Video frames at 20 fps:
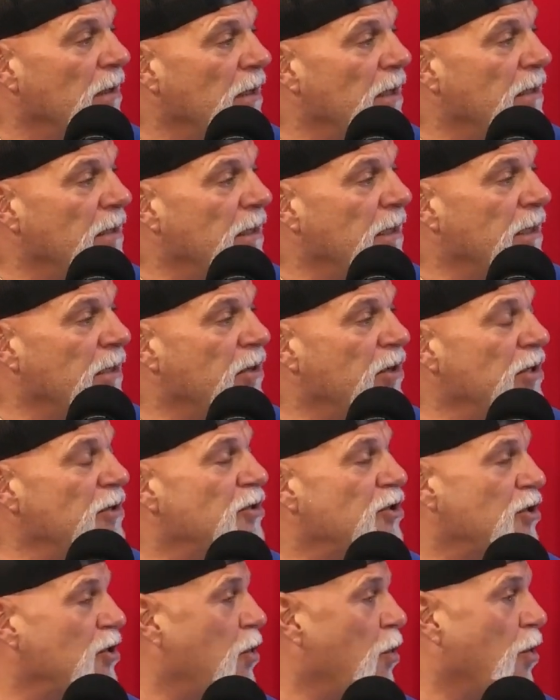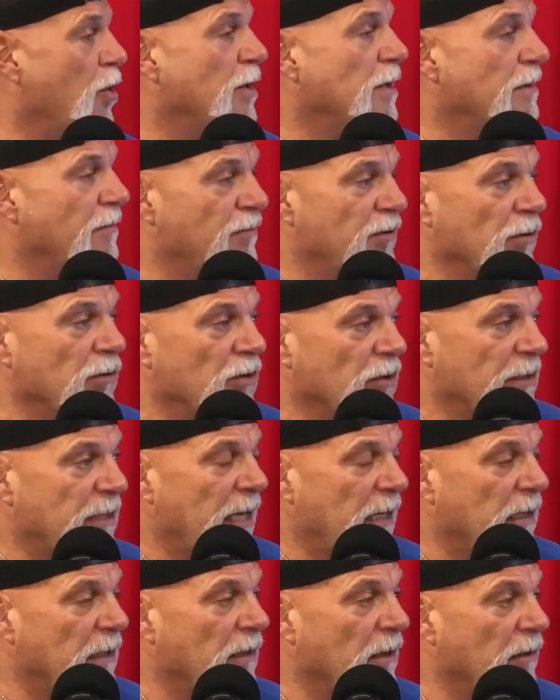it could scorn you if you looked
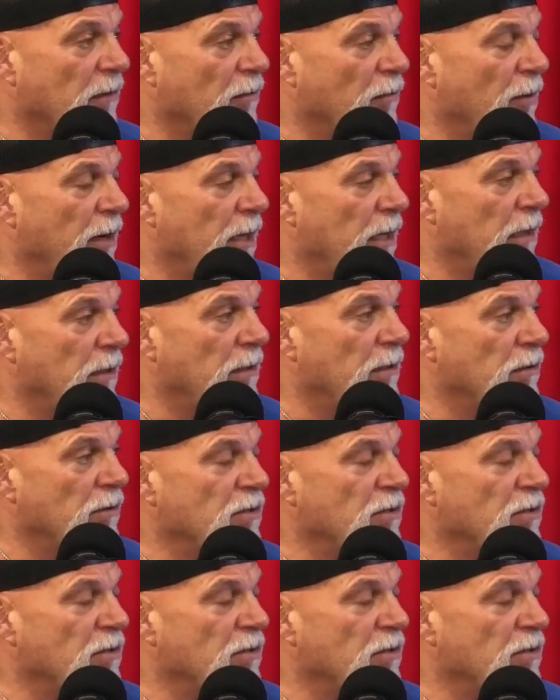at it another way. You know,